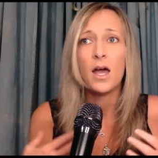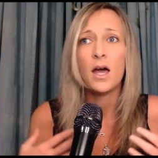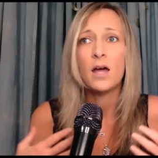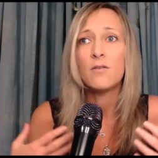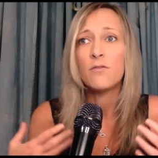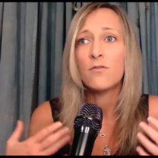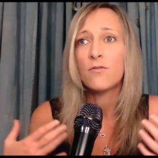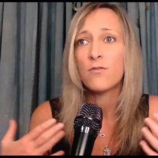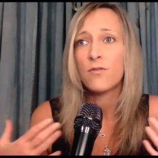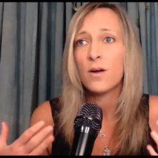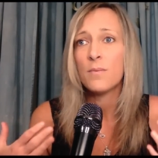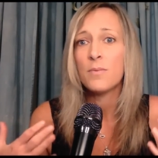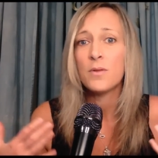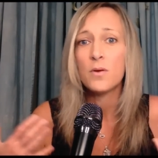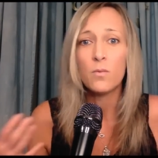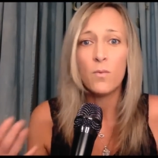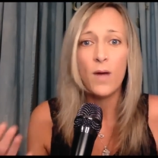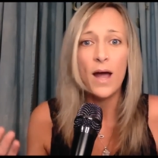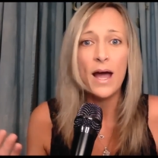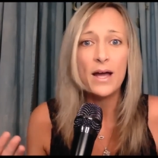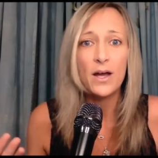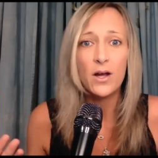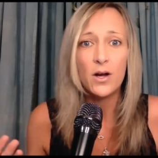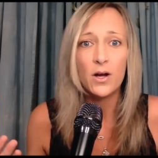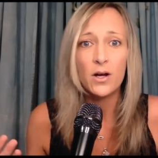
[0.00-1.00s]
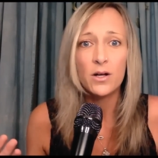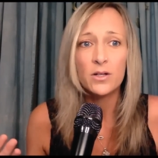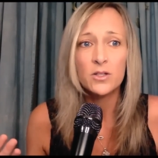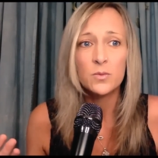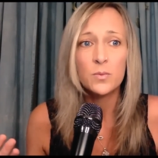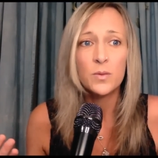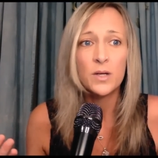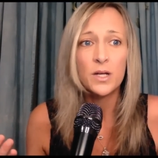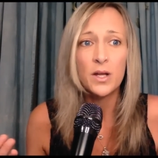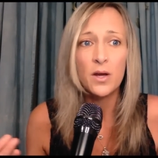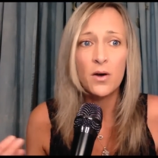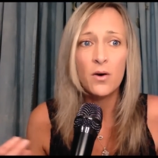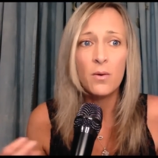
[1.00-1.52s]
and from the records,
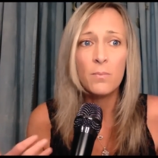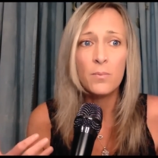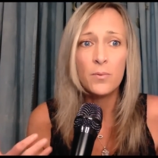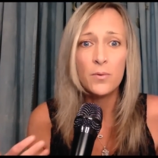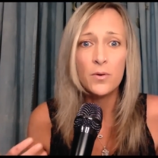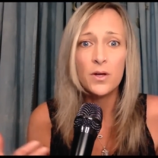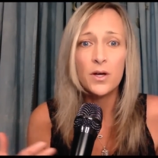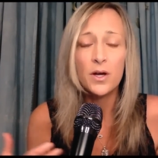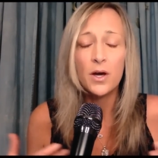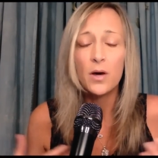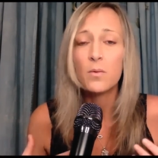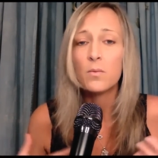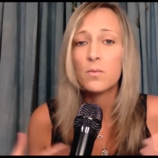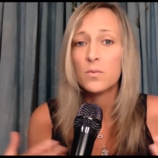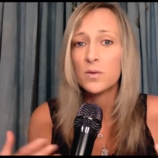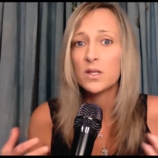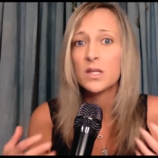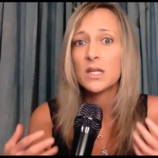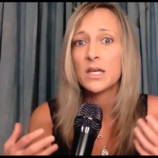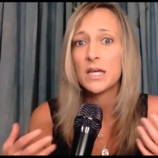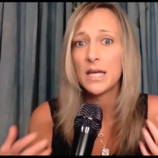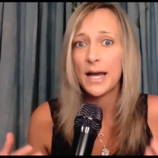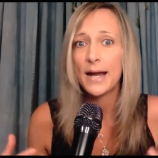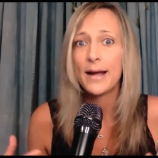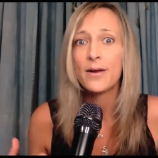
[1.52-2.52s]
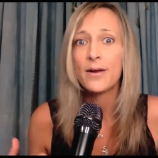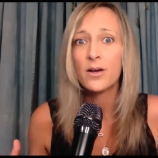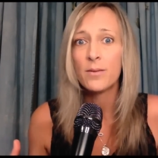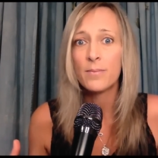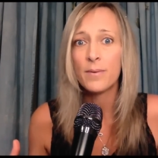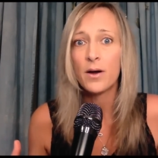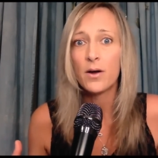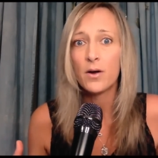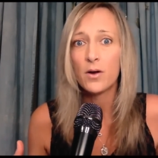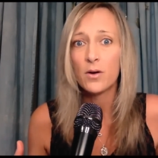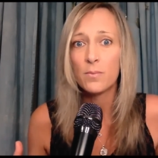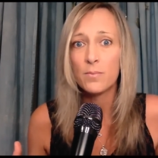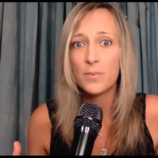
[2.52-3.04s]
we know Boudica really cared
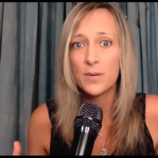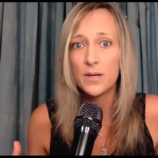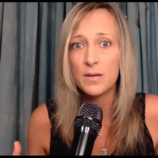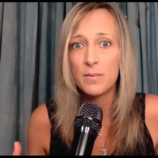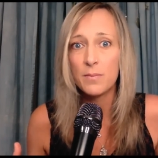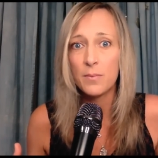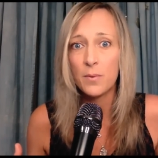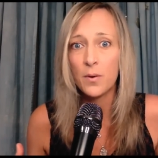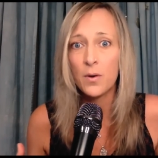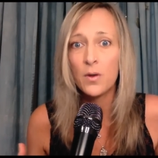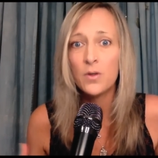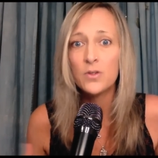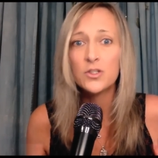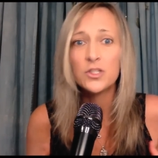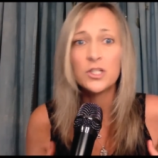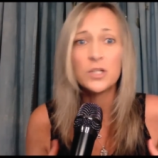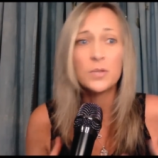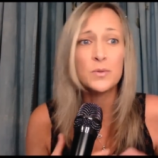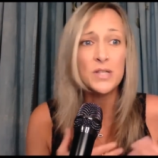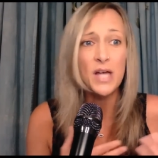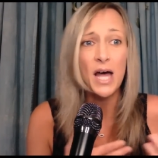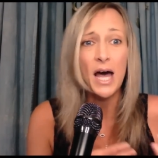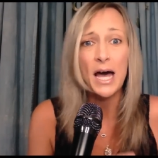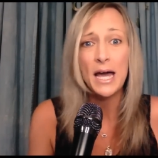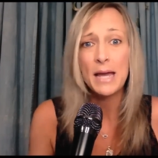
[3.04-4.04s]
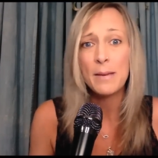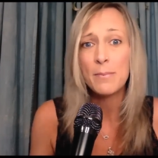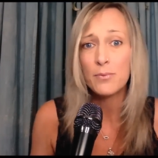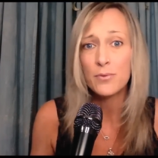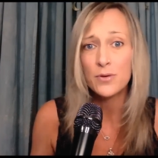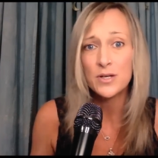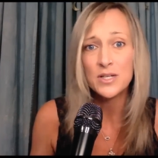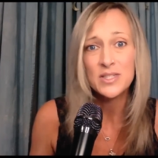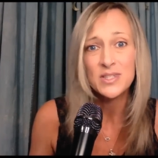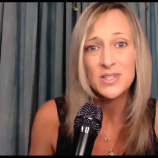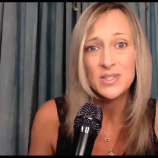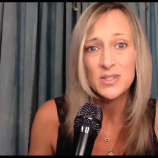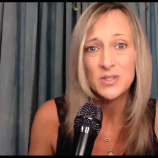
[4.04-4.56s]
about her people. She was a high
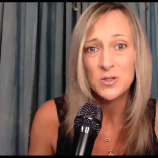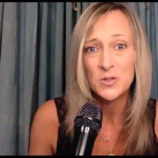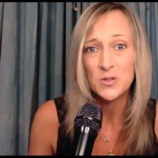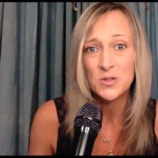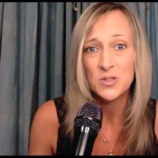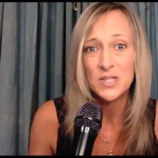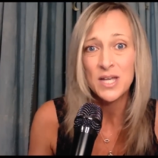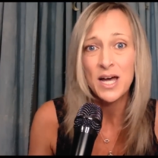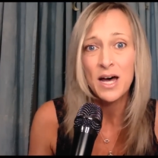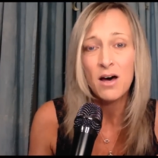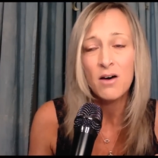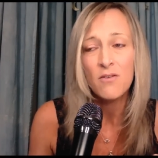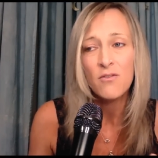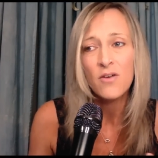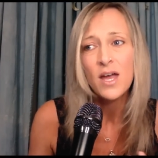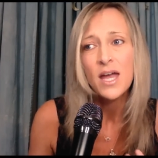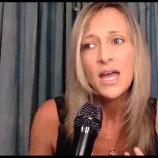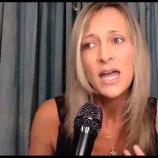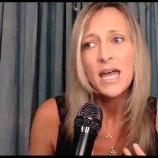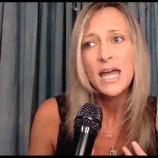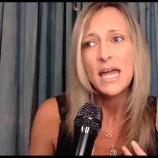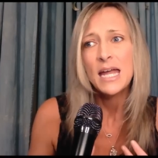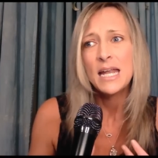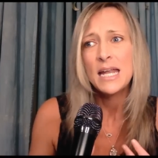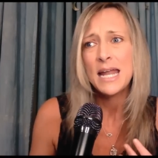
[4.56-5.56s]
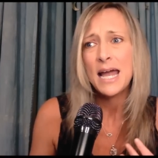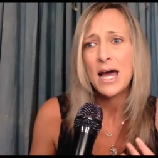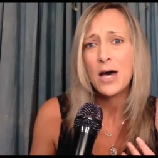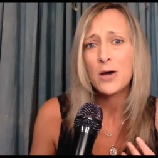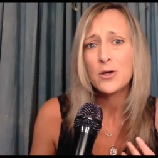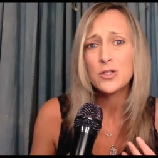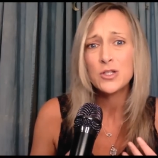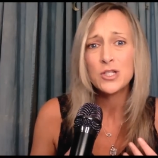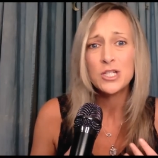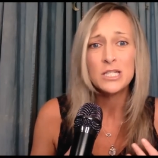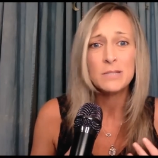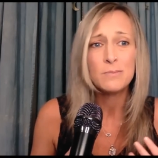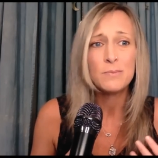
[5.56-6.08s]
priestess herself, and now
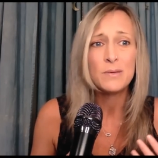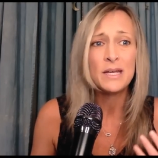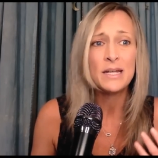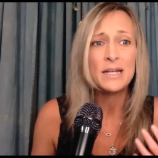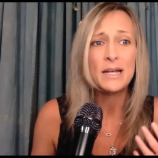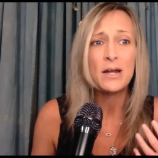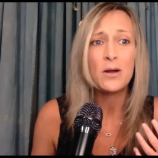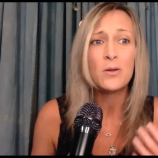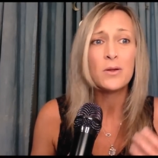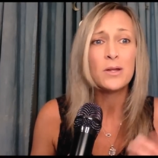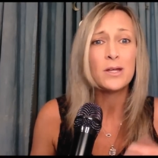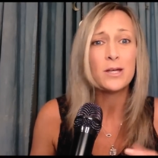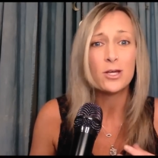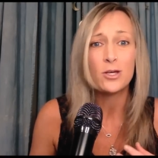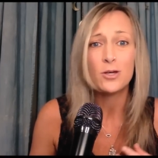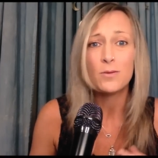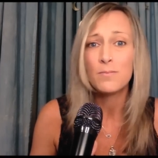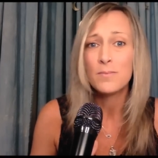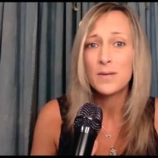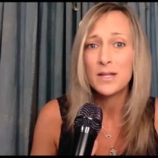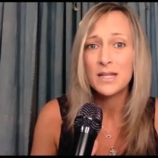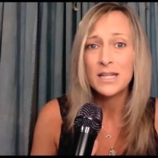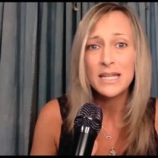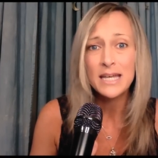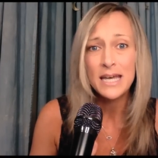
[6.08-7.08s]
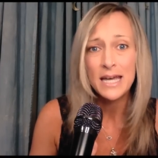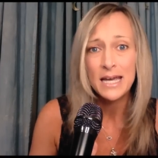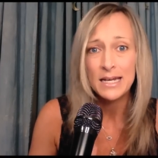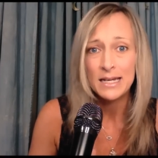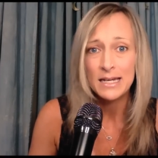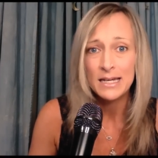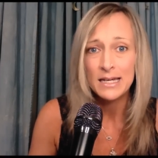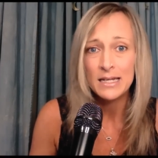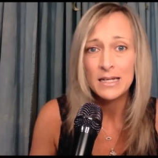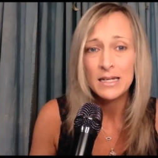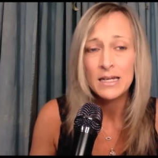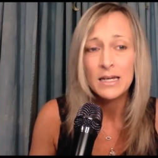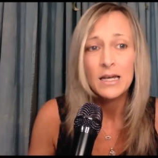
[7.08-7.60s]
she's being not only
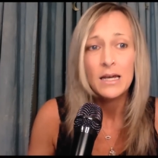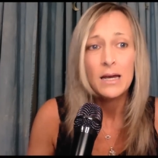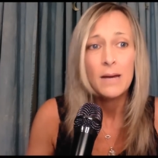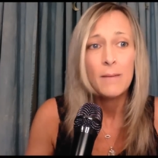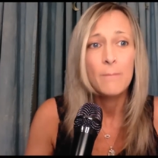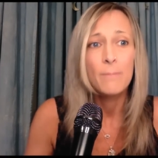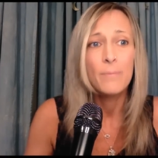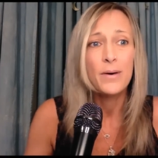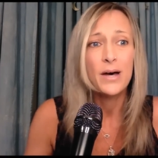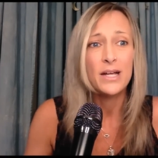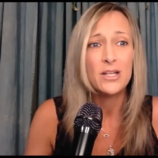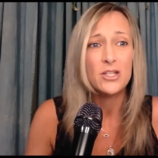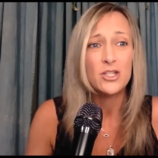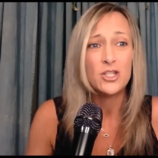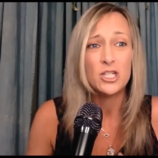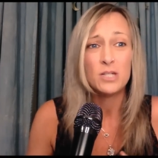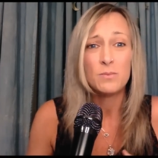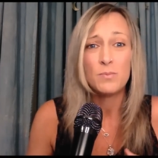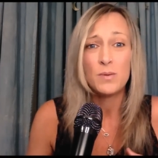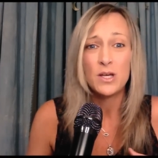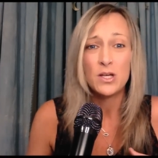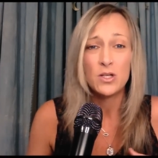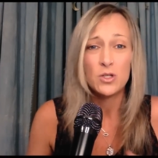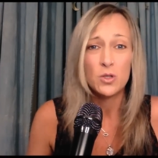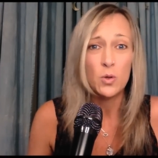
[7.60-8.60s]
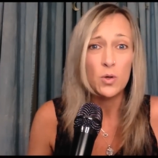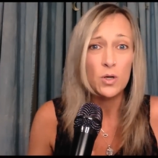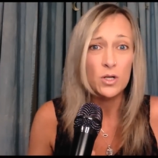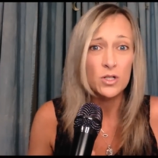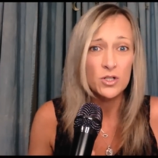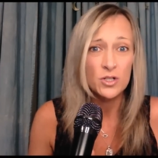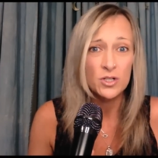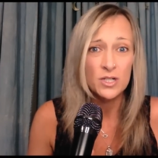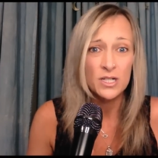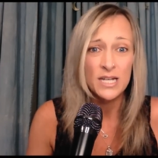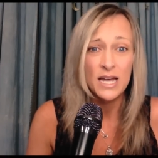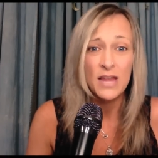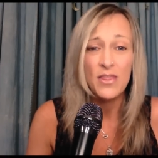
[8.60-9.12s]
humiliated, but she's being
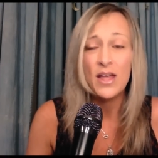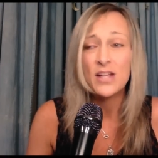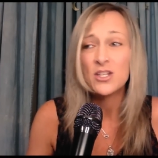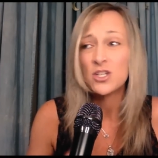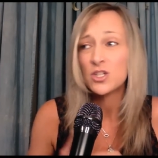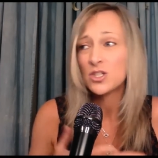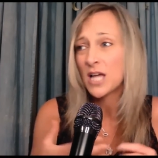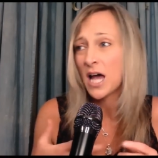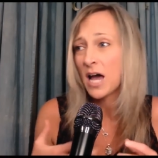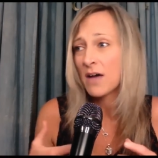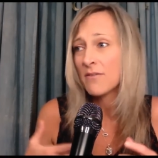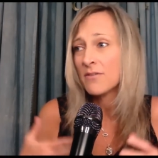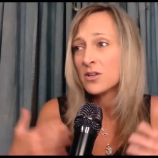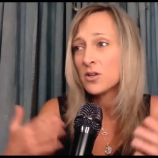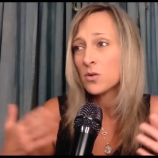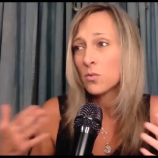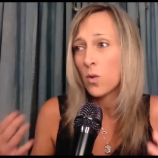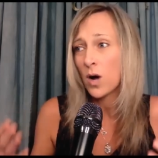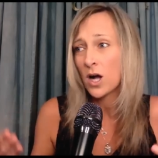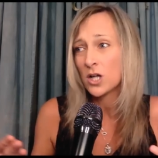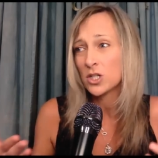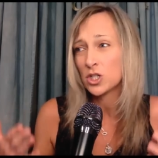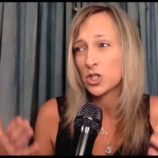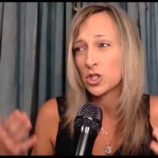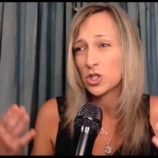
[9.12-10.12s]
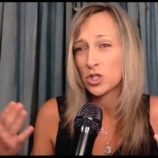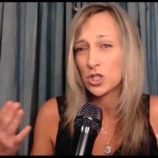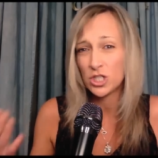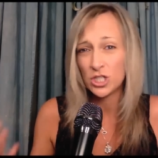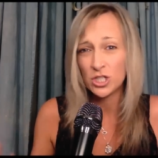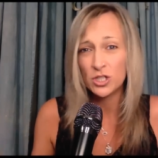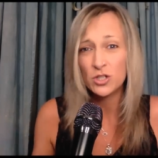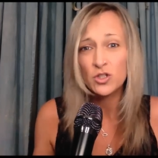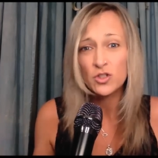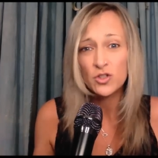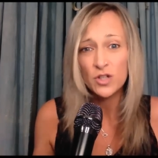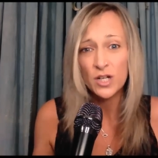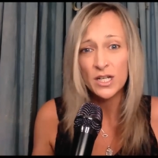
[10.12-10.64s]
tortured to death, and she's having to watch her
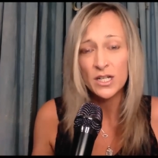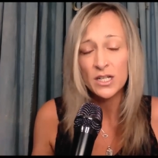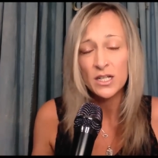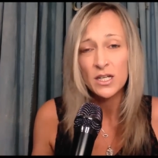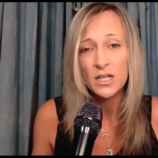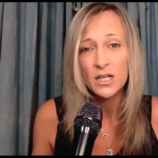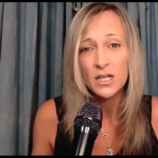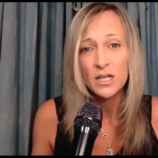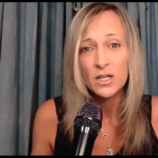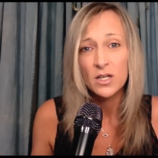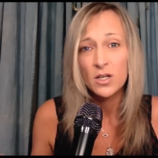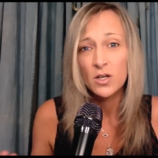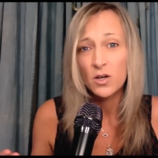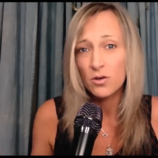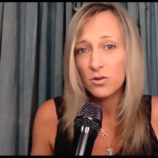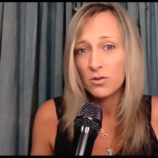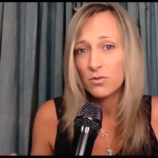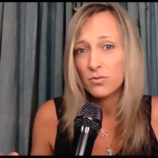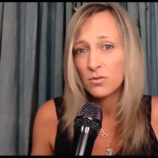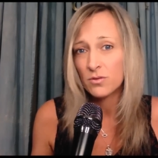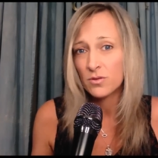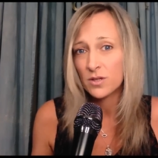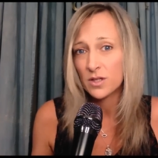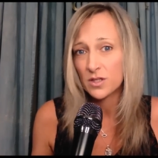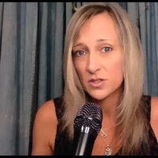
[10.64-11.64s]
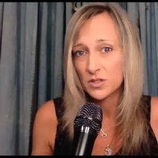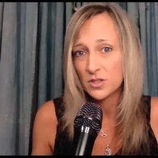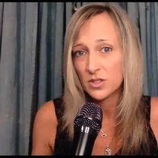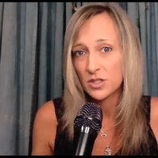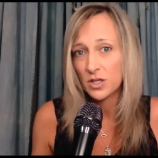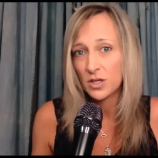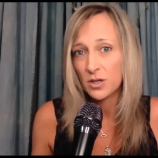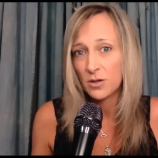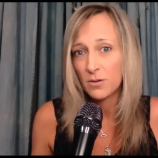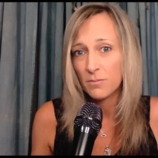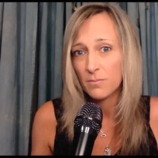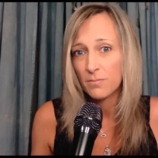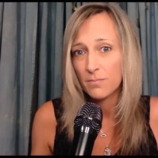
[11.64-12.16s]
children go through this
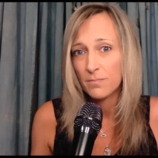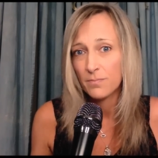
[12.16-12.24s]
too.